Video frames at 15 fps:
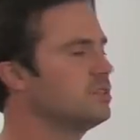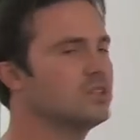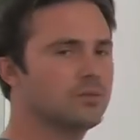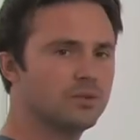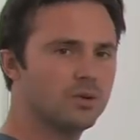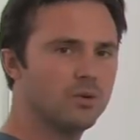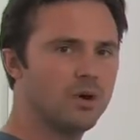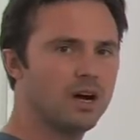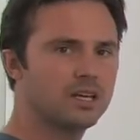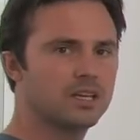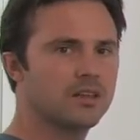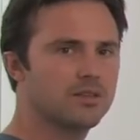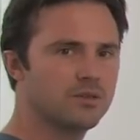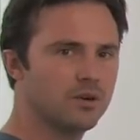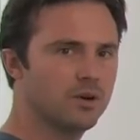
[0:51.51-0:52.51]
So I'm going to walk
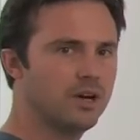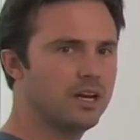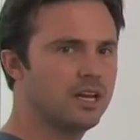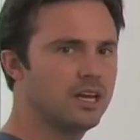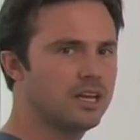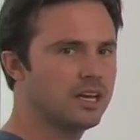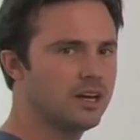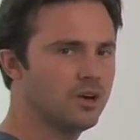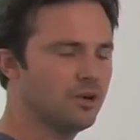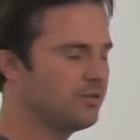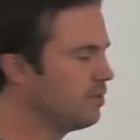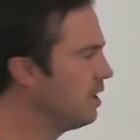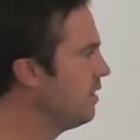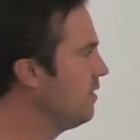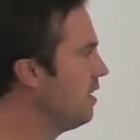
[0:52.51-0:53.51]
you through it, and
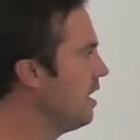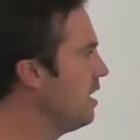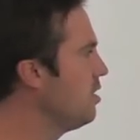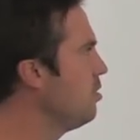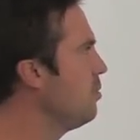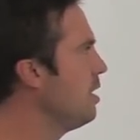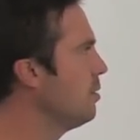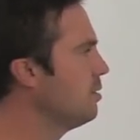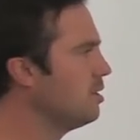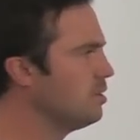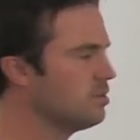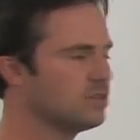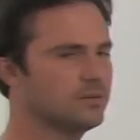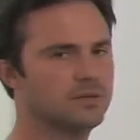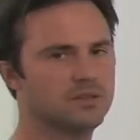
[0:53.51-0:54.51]
hopefully at the end you'd be able to
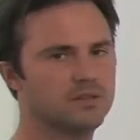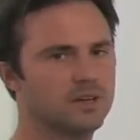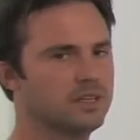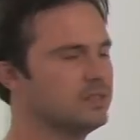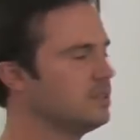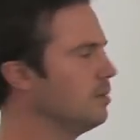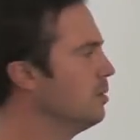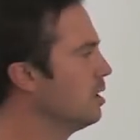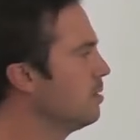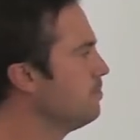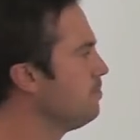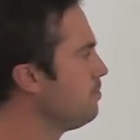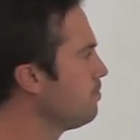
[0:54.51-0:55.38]
do something very similar.